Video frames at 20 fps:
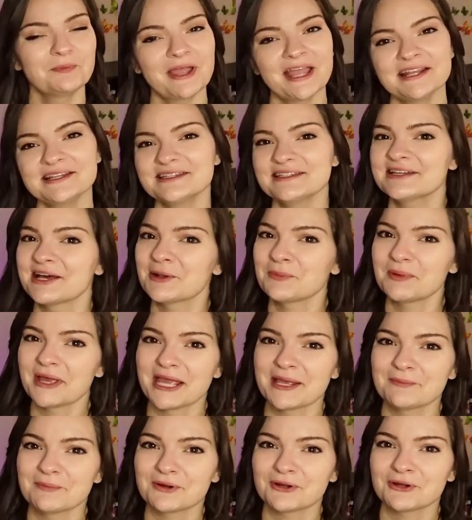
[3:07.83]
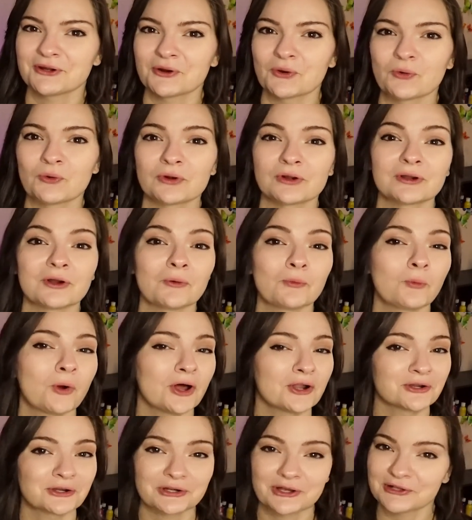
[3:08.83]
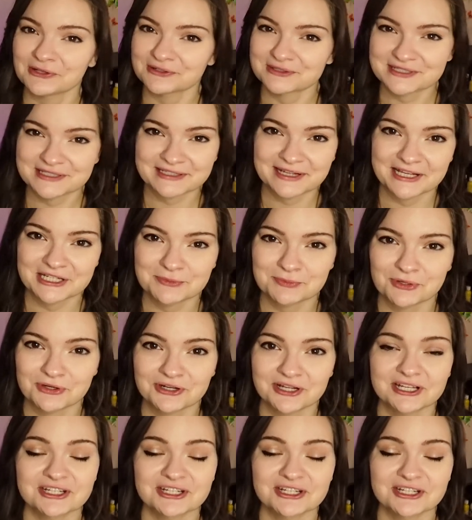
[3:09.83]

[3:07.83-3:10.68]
Painting on paper or a watercolor sketchbook